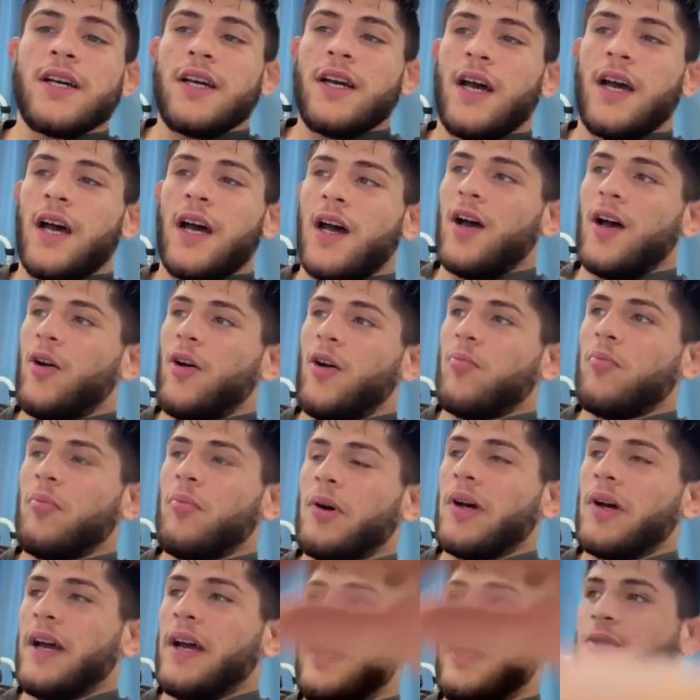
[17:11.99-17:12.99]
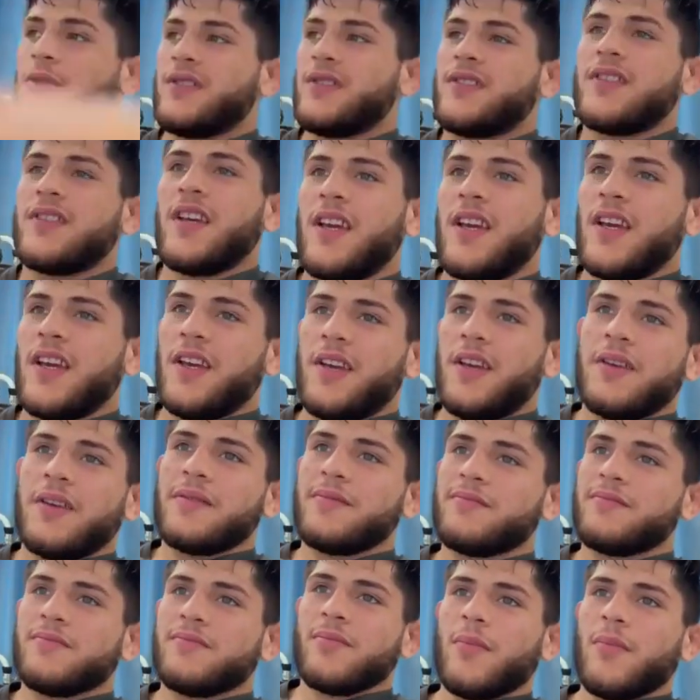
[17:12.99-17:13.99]
But I would say
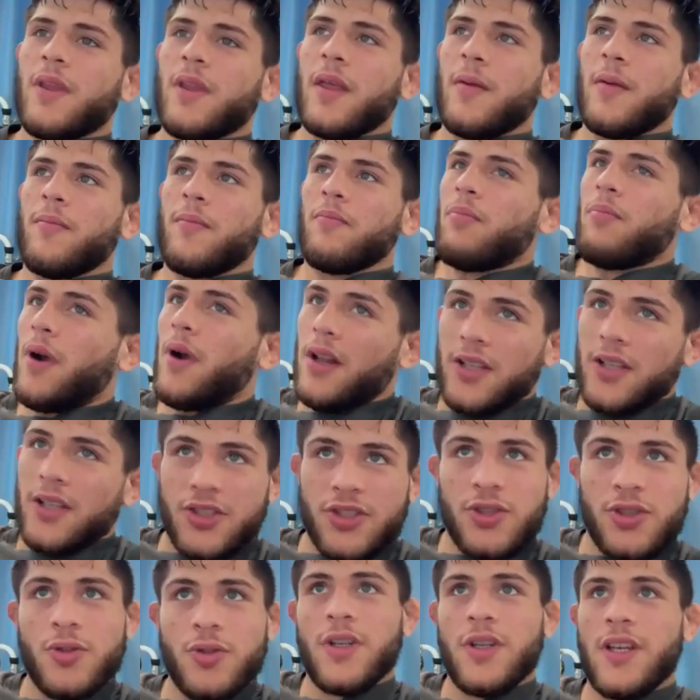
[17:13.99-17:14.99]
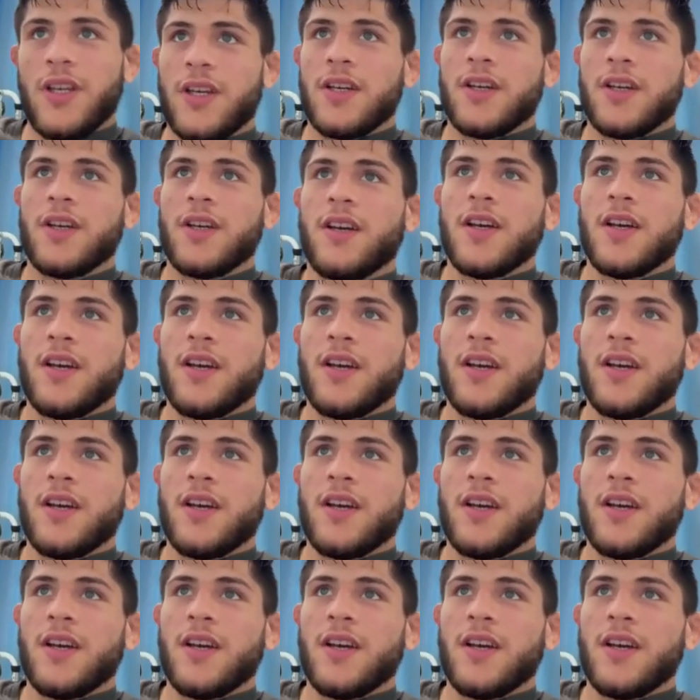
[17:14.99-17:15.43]
probably shooting,